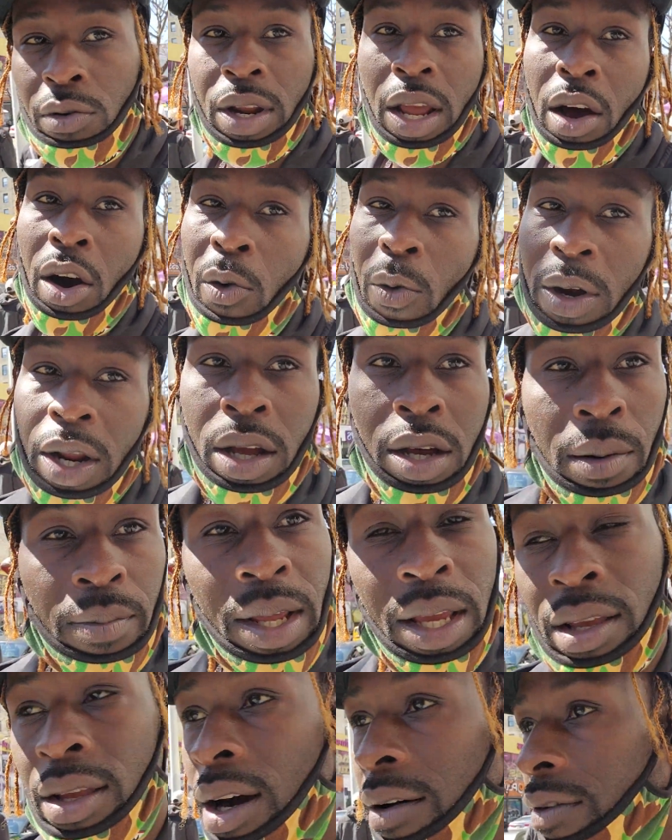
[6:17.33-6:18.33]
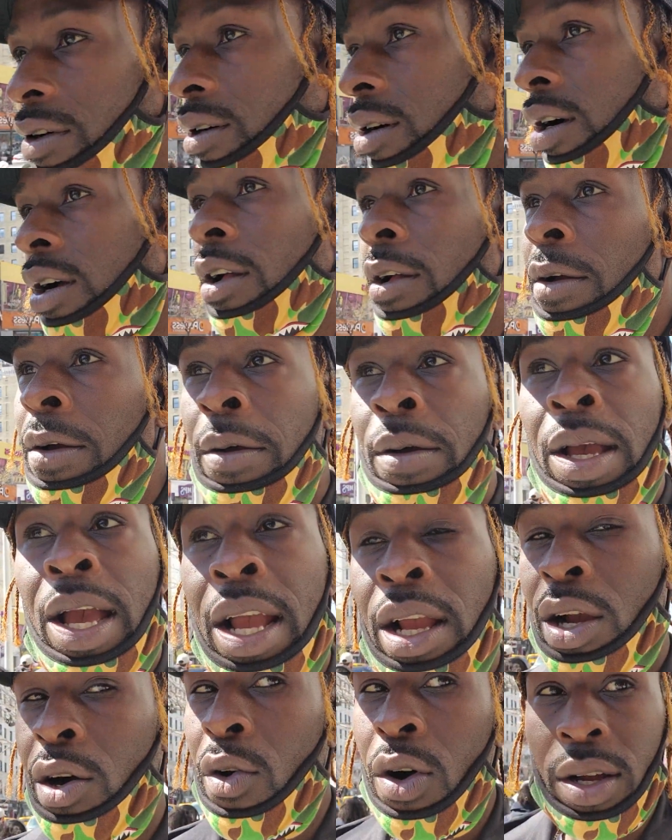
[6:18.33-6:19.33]
They all want to come together
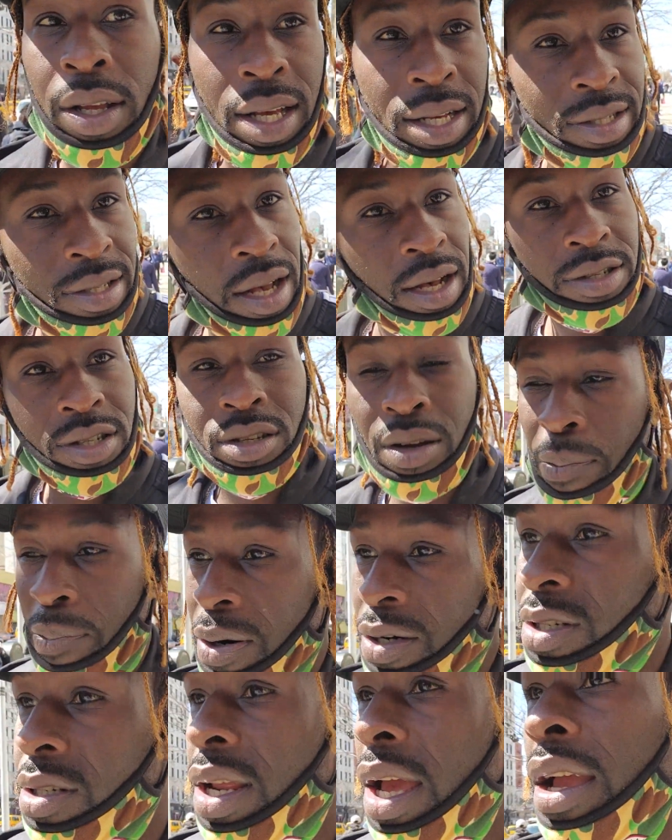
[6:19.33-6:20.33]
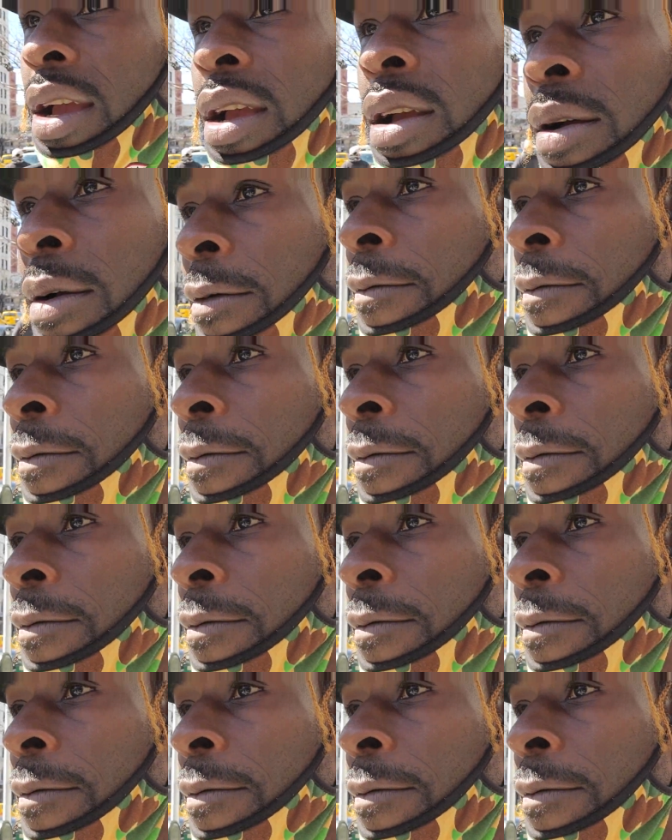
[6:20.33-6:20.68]
and go against us to push their